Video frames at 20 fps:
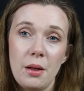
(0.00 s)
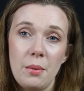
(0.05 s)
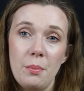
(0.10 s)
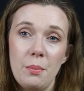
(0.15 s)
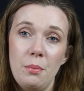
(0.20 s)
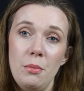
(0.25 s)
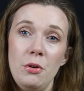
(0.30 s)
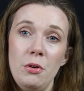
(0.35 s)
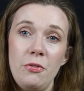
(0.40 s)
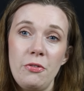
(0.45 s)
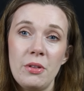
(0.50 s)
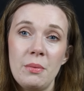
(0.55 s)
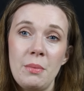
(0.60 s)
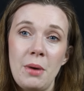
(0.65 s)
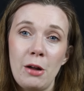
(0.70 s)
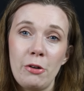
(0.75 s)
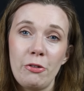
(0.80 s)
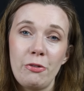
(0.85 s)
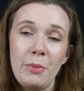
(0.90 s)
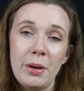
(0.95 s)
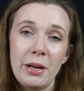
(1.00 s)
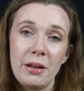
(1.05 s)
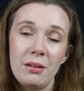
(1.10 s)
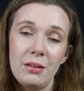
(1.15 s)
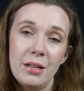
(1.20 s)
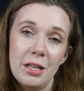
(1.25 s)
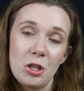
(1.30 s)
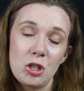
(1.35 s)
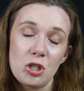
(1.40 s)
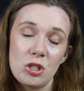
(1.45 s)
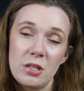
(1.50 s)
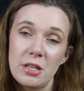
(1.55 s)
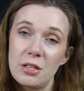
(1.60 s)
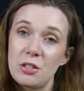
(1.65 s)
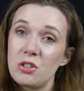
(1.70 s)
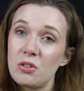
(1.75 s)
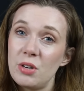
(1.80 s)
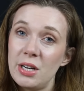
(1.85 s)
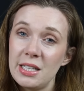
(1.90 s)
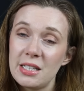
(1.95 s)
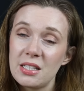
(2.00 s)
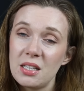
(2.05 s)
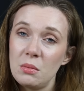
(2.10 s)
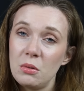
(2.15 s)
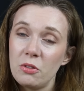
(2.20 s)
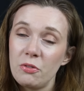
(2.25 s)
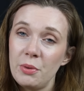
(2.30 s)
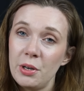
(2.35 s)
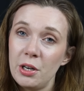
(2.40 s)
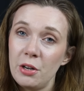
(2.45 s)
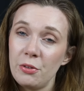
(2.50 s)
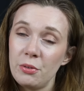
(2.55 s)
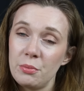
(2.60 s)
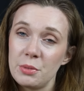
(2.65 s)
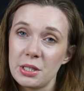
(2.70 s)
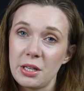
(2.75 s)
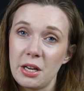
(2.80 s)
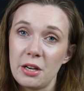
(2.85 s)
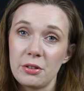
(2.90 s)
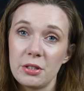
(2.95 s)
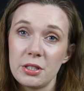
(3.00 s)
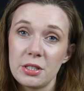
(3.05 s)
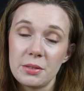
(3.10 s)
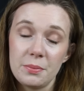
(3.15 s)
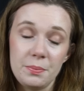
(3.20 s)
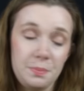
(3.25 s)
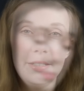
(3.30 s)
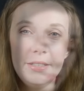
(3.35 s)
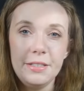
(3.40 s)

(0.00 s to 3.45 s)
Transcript: move them out of my collection and try some of my other mascaras.